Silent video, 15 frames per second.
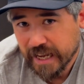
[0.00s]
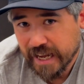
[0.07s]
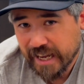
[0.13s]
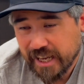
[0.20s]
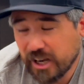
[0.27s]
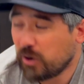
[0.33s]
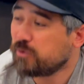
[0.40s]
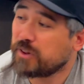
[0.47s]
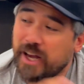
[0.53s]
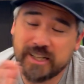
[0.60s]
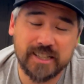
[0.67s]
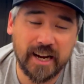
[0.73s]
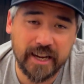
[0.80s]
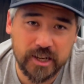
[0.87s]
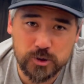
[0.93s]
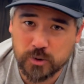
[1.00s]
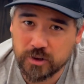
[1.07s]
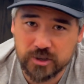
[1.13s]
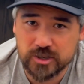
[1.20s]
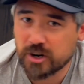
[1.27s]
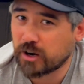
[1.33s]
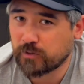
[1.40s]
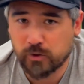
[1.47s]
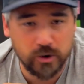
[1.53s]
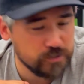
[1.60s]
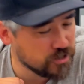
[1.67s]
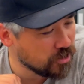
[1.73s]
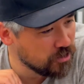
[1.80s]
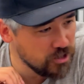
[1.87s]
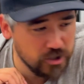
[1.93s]
You know, fly tying is one of those art forms,
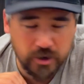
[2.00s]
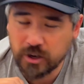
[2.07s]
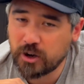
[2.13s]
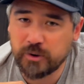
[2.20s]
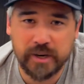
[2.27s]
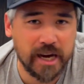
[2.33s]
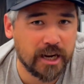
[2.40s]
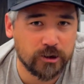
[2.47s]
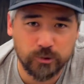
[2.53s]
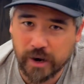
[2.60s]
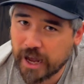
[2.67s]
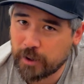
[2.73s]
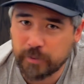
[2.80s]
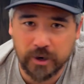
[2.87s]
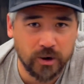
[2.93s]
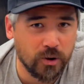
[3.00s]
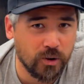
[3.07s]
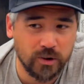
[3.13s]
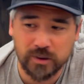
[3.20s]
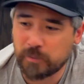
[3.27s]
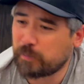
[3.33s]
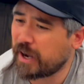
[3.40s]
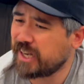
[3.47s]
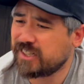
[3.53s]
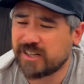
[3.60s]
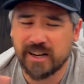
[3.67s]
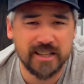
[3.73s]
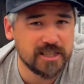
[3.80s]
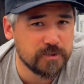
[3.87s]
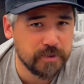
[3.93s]
though. You can go down a rabbit hole and buy
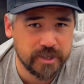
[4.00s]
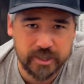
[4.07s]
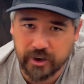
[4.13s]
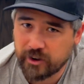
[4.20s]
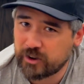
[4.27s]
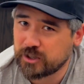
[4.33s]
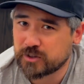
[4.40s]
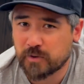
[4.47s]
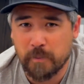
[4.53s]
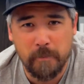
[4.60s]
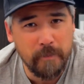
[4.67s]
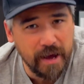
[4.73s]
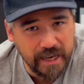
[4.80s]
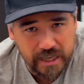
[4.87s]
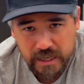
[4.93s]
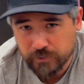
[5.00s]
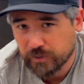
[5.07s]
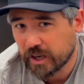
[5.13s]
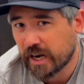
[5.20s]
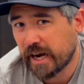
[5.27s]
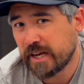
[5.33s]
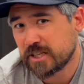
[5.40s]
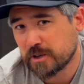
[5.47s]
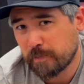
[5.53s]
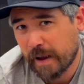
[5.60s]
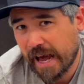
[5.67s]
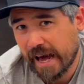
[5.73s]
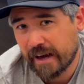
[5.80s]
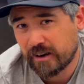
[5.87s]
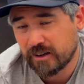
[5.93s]
tons of materials for many different kinds of
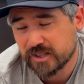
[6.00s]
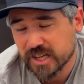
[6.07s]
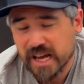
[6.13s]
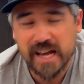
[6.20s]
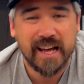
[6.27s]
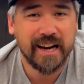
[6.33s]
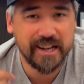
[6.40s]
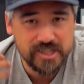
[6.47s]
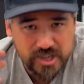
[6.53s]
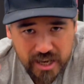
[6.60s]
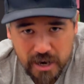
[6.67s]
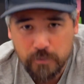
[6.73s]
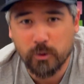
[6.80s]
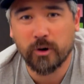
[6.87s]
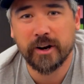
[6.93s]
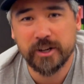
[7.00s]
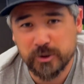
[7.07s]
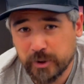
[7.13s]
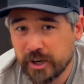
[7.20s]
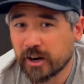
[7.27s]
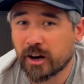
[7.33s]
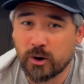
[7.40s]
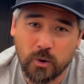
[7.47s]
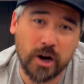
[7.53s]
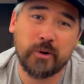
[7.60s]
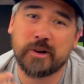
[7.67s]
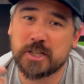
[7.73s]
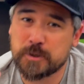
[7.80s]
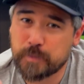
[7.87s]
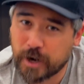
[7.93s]
patterns. And as you get more into it, you're going to want to
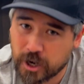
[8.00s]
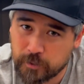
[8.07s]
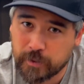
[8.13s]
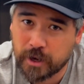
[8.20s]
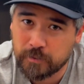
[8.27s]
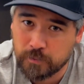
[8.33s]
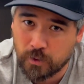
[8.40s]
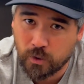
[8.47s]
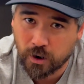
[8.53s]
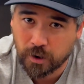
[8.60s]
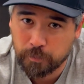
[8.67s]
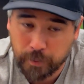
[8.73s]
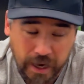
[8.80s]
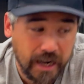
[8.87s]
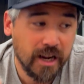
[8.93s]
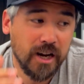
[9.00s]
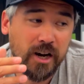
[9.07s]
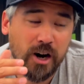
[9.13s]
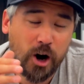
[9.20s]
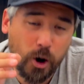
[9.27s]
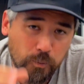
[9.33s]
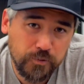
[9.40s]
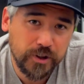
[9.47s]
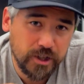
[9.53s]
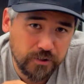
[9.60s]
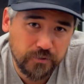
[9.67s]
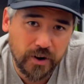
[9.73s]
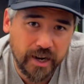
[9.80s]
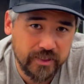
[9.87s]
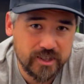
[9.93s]
experiment more. But hopefully you'll
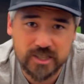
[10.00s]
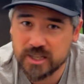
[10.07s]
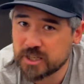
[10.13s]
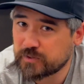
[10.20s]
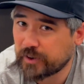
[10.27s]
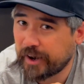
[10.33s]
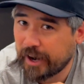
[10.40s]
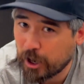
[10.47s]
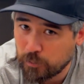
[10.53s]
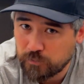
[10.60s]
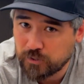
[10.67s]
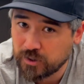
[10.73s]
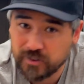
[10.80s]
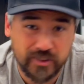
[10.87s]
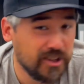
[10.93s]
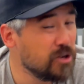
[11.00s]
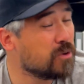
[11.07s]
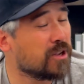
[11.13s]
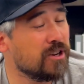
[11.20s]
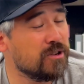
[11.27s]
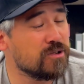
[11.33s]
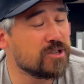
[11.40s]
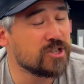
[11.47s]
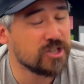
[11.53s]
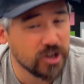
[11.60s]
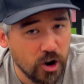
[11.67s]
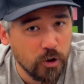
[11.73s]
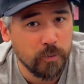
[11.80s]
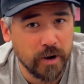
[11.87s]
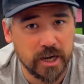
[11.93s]
find this list very helpful. You can do
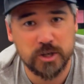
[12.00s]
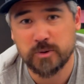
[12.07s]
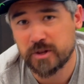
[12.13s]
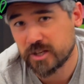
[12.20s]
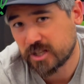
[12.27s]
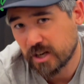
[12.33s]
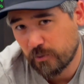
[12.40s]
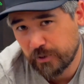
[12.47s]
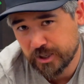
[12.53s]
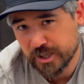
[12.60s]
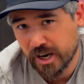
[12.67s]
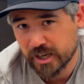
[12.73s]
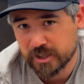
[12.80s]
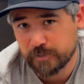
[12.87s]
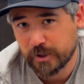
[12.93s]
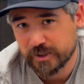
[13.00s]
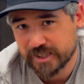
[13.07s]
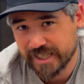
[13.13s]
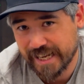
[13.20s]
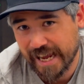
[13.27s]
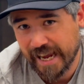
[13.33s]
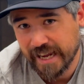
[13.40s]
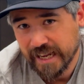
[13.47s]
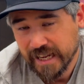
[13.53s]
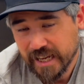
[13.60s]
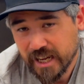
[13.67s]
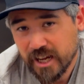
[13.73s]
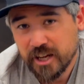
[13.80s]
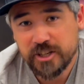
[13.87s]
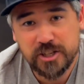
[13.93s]
so much with the stuff we talked about today.
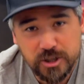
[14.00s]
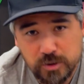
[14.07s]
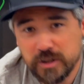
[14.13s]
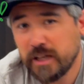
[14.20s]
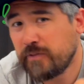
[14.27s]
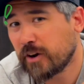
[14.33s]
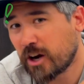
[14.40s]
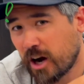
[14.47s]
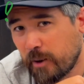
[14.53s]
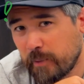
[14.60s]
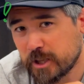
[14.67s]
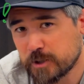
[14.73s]
Do leave your comments